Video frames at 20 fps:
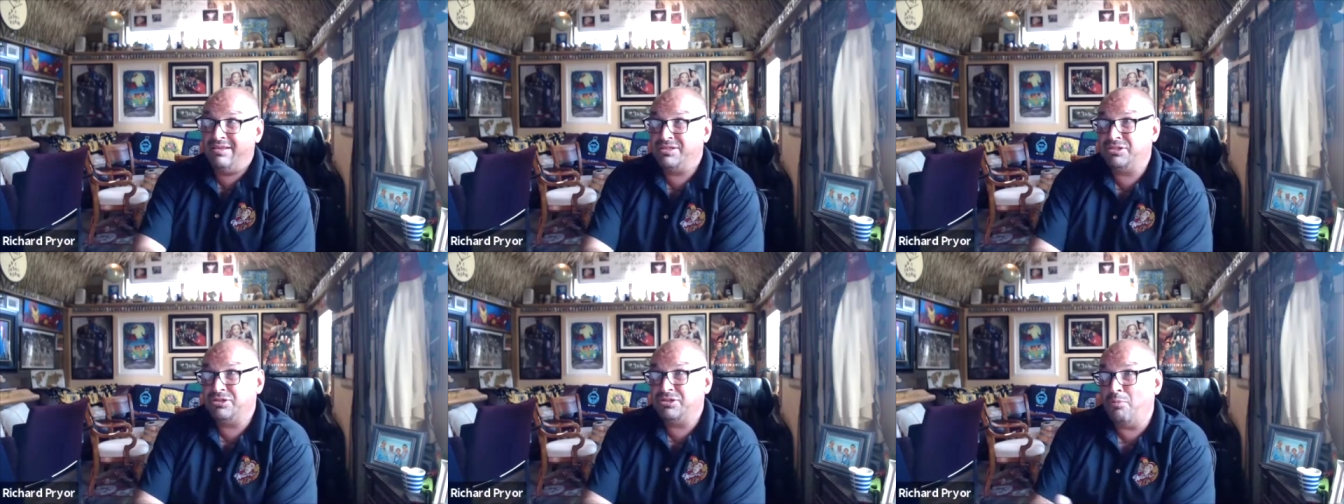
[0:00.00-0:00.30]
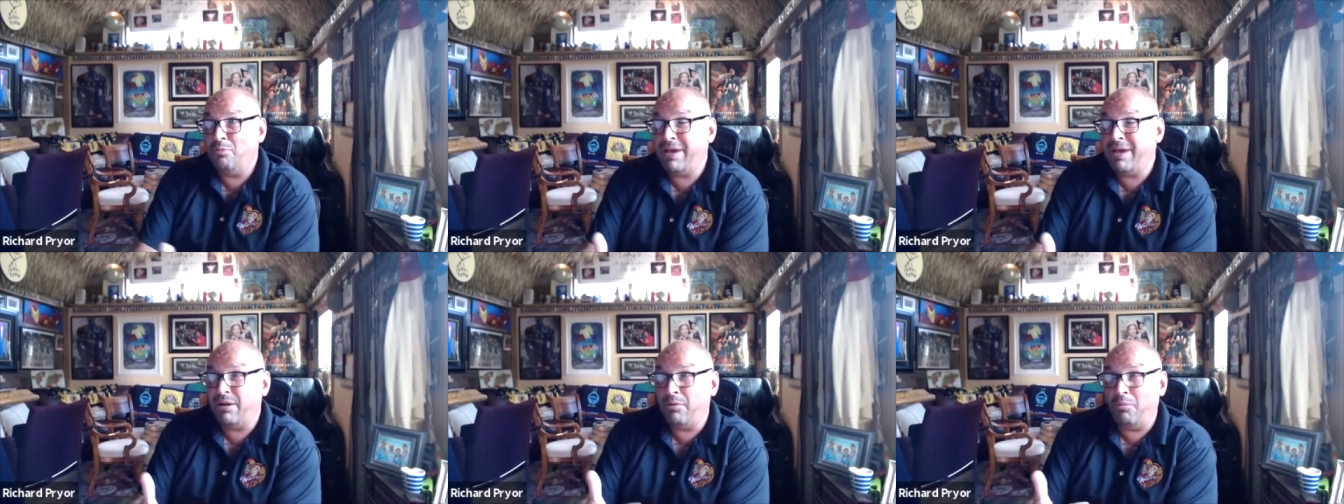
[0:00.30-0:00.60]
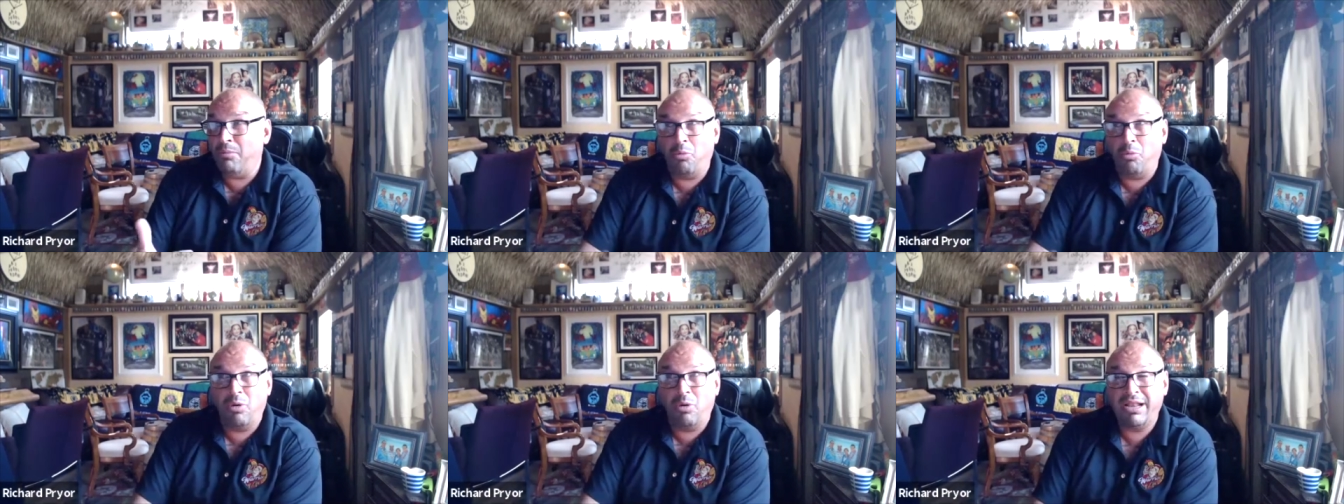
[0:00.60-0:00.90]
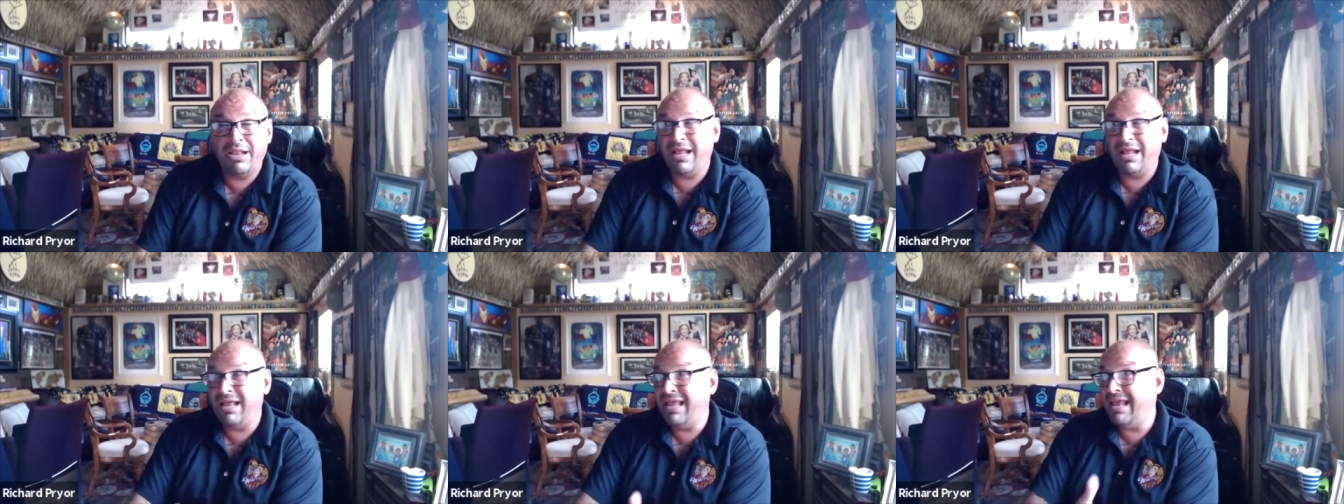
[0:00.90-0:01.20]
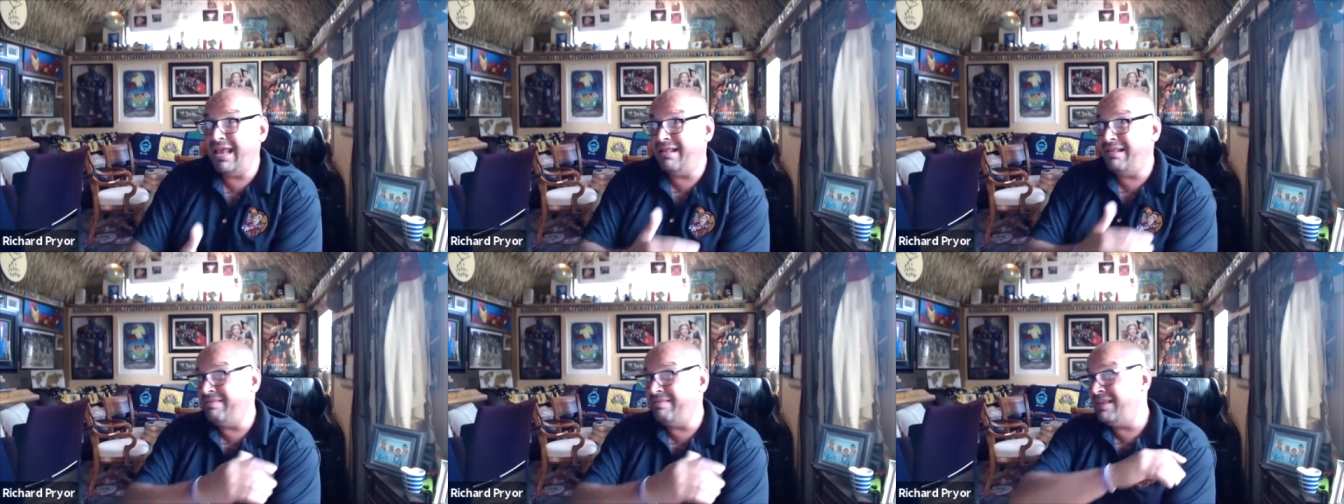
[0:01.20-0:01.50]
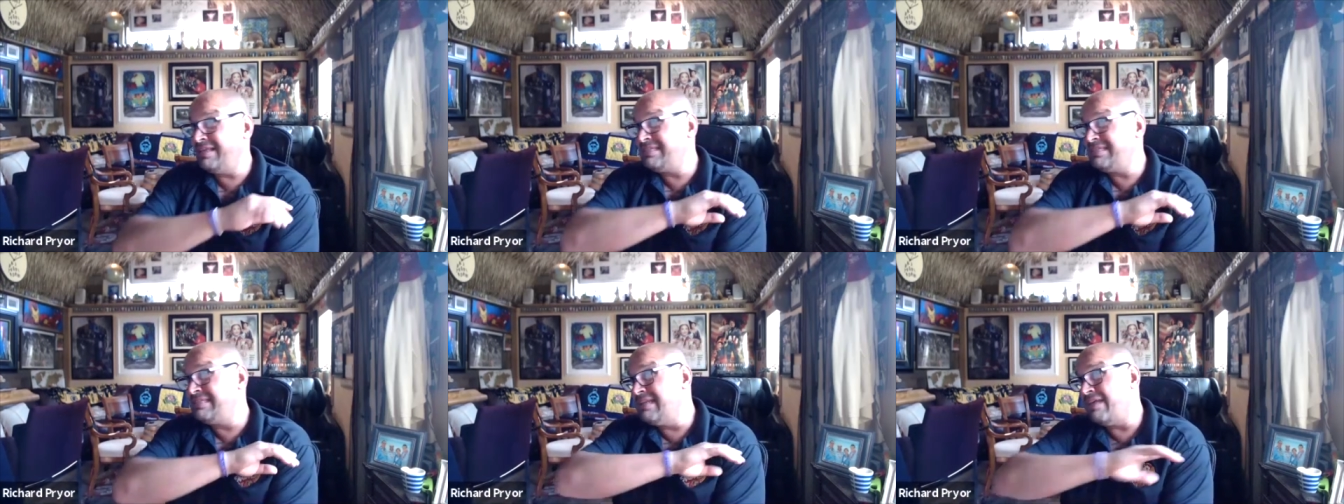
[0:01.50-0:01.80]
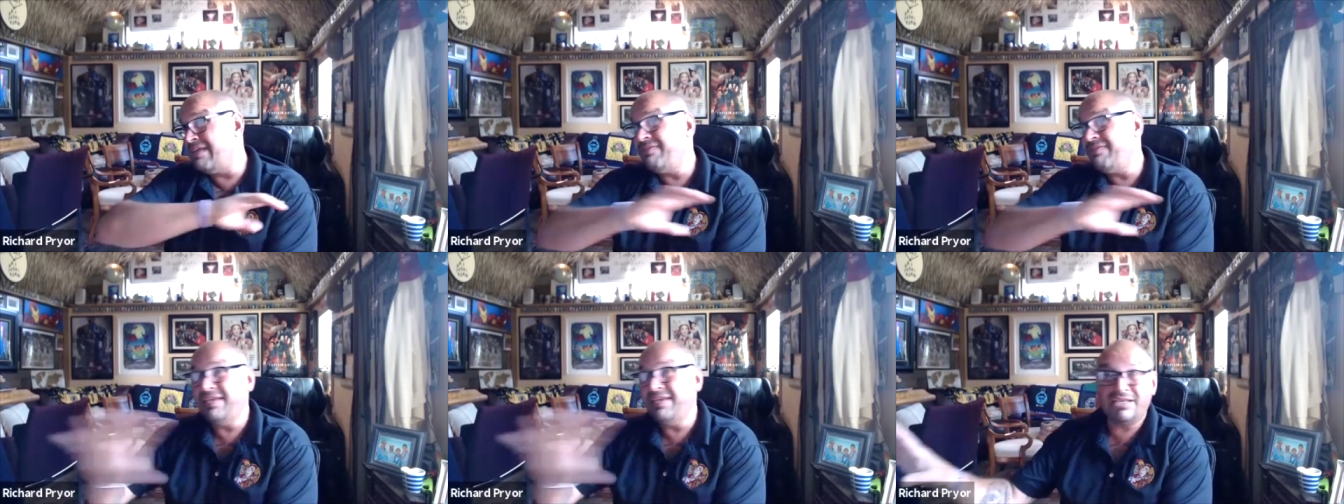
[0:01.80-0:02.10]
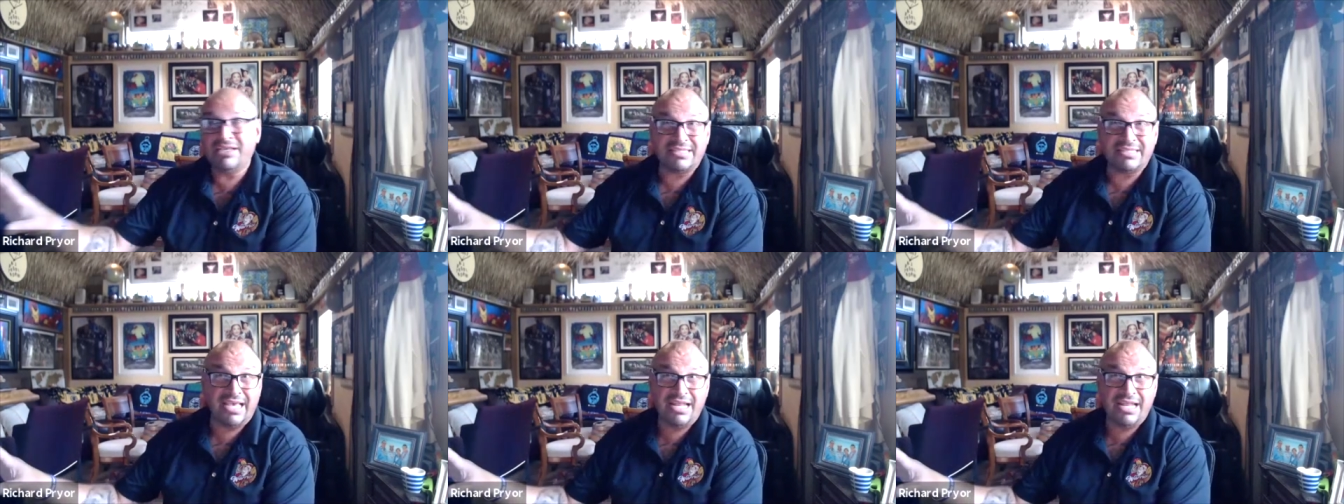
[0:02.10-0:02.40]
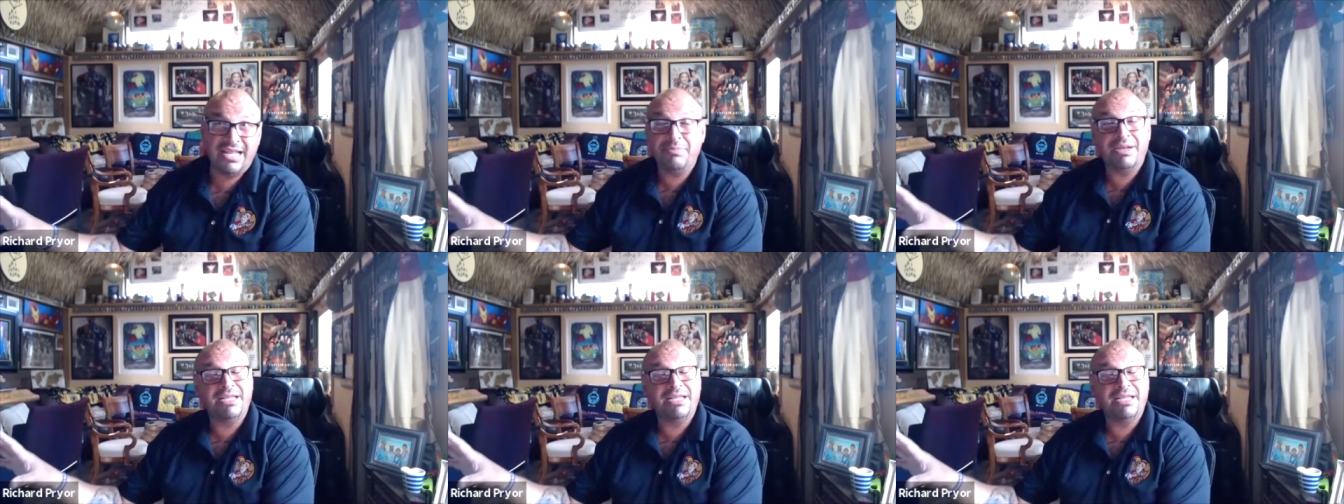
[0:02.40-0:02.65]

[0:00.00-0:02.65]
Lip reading: nothing else anybody